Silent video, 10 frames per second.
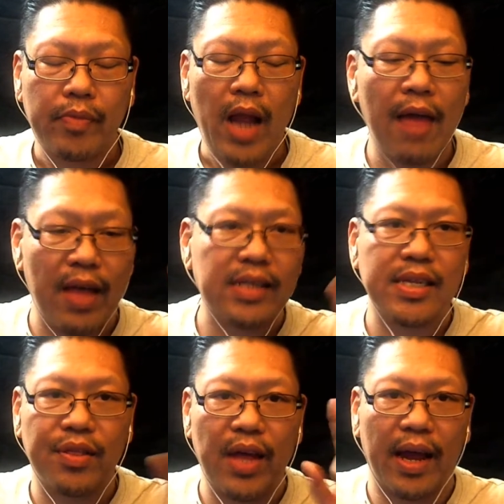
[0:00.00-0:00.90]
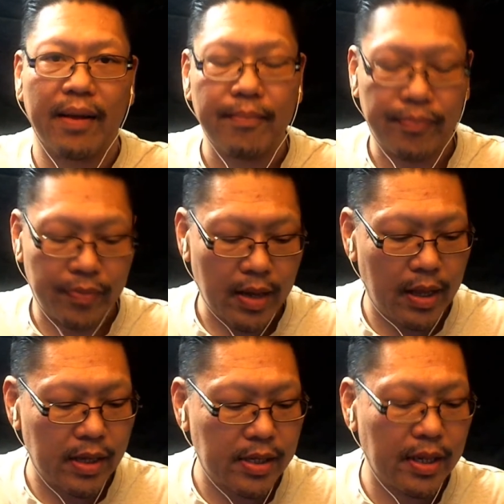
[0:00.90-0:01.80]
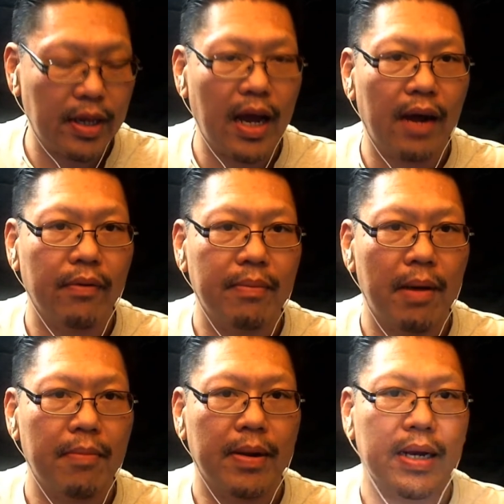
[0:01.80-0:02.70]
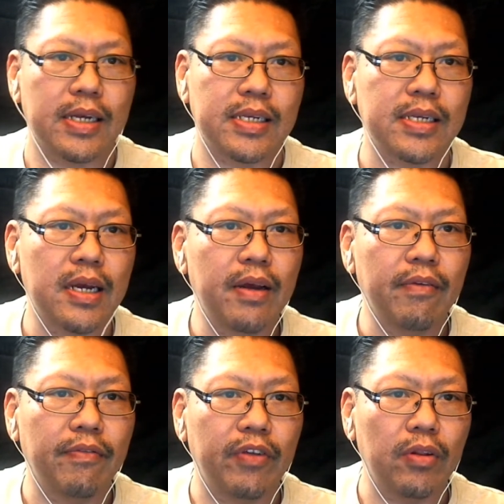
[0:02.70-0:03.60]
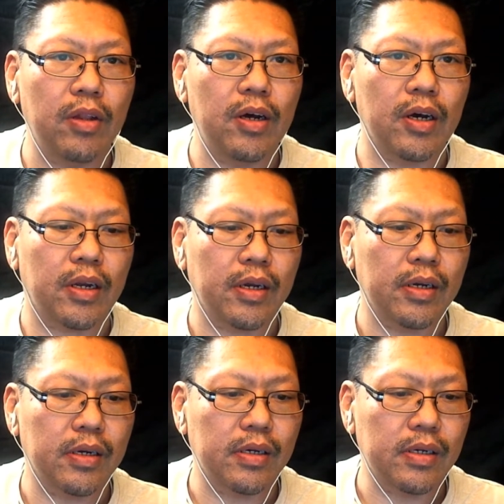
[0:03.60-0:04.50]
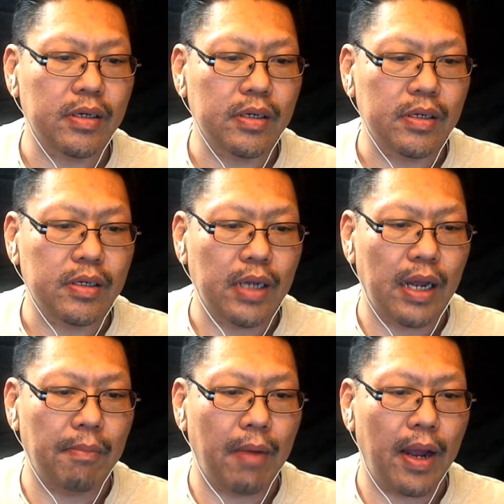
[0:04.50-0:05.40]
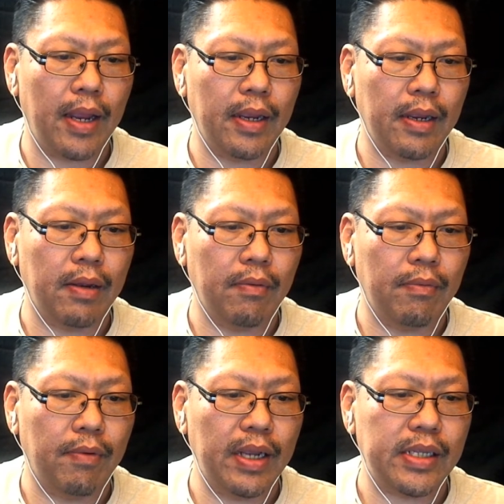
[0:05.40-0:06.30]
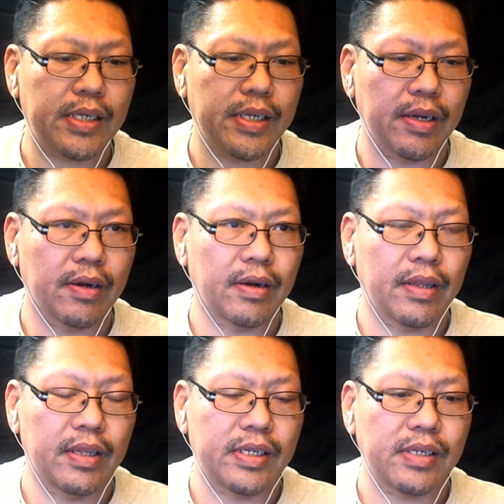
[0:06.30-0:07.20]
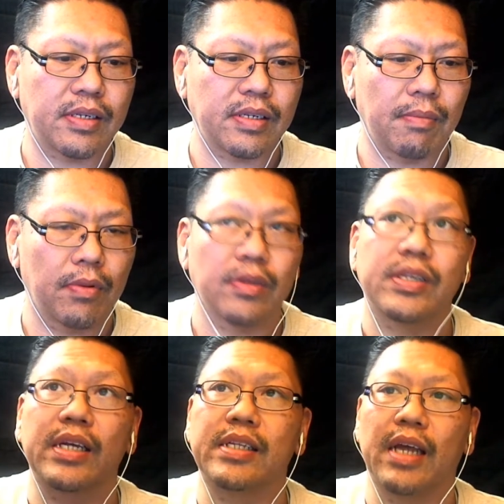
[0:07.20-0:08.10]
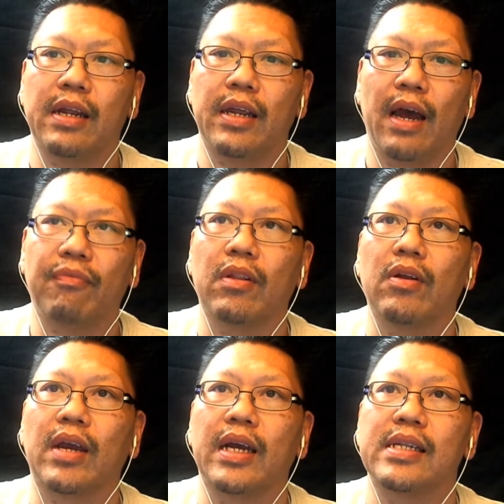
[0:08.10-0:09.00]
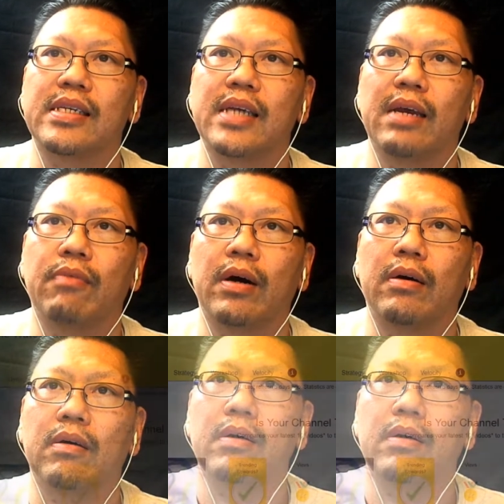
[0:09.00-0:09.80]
and that's the thing you got to remember, because if you look at my rates here, and this is some of those things that you have to look at and say, well,